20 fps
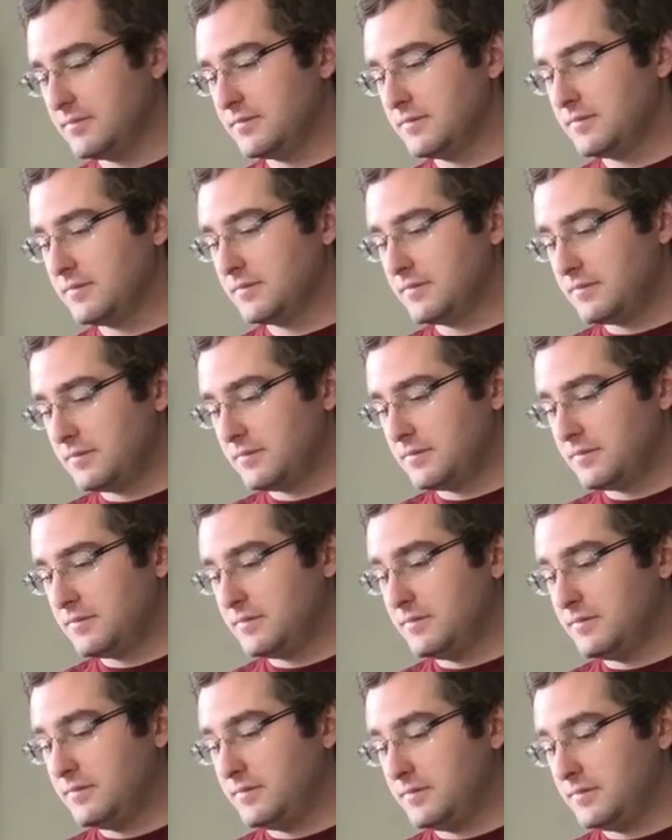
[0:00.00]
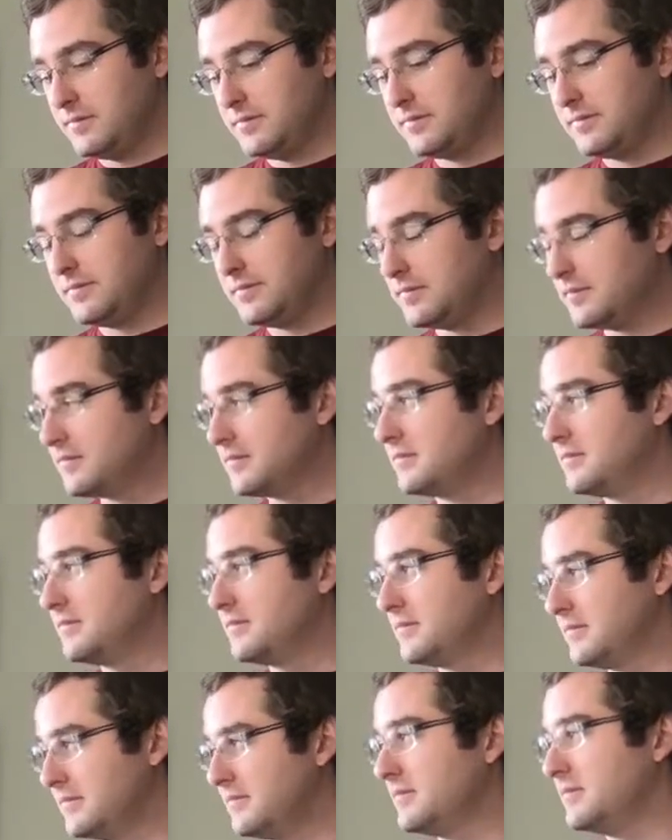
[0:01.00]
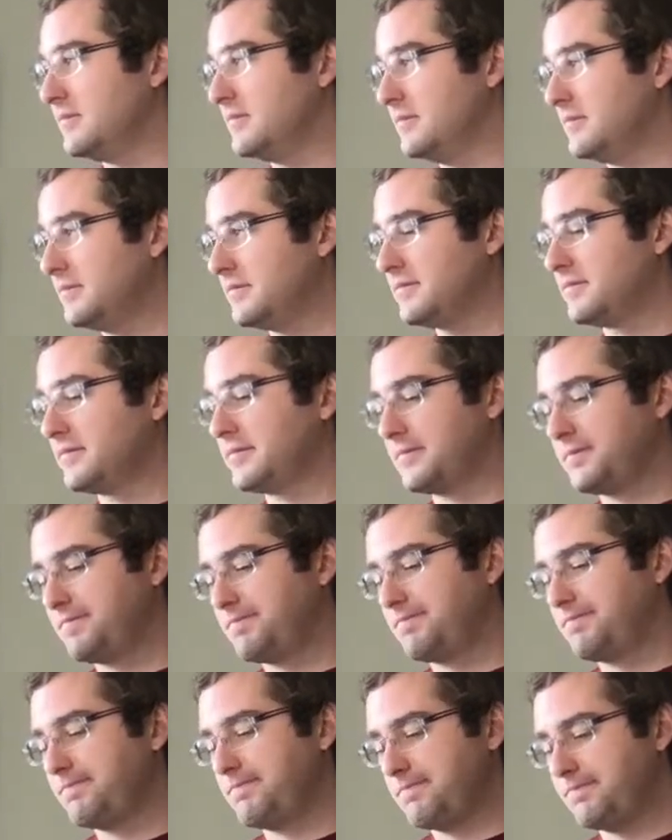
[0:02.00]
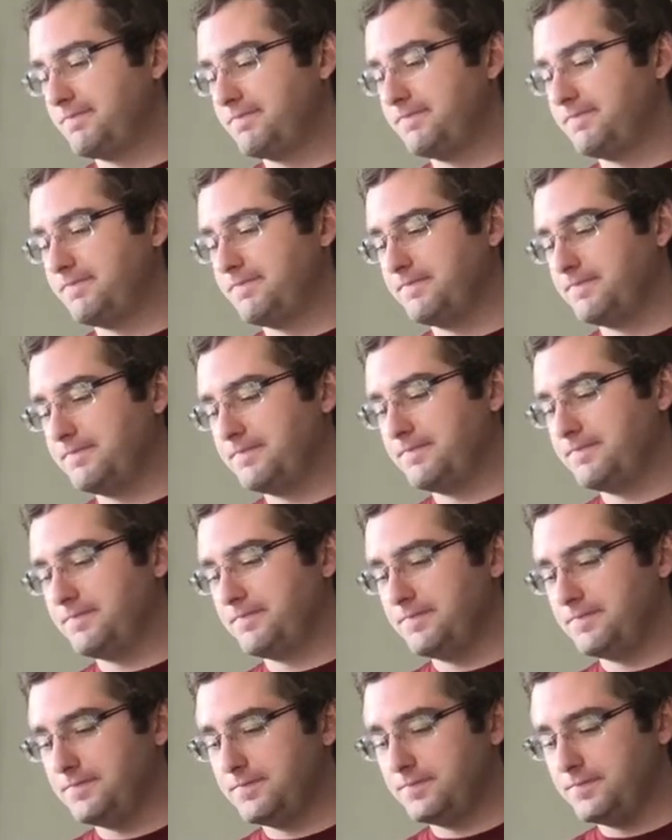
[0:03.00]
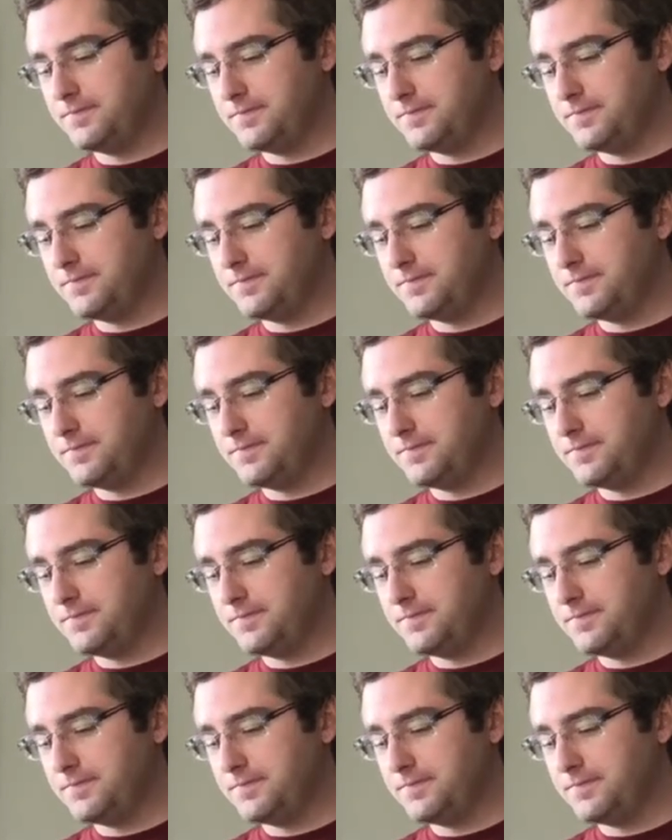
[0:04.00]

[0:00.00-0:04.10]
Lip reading: (silent)